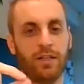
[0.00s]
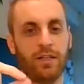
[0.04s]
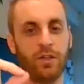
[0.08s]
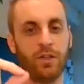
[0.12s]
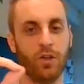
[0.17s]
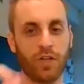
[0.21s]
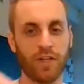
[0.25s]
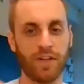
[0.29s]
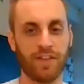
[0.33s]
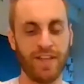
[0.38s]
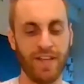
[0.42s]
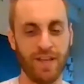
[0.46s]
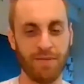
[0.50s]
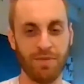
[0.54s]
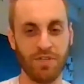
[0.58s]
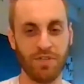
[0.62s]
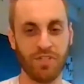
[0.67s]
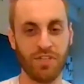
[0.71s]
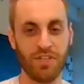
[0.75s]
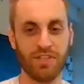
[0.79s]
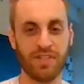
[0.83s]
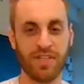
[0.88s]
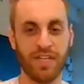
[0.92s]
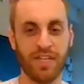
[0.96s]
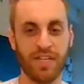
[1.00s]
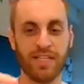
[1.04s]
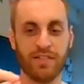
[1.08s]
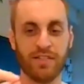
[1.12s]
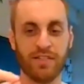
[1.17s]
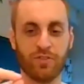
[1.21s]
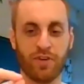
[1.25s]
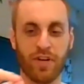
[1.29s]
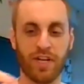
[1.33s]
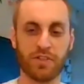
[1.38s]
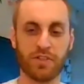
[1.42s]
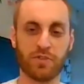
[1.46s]
look at the images and
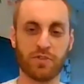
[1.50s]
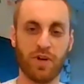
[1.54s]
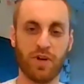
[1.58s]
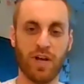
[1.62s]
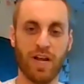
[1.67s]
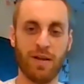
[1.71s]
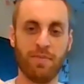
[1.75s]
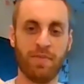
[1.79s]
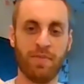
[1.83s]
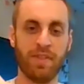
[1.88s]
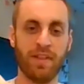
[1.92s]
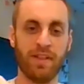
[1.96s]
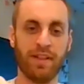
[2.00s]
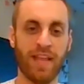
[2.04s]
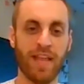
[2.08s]
transcribe the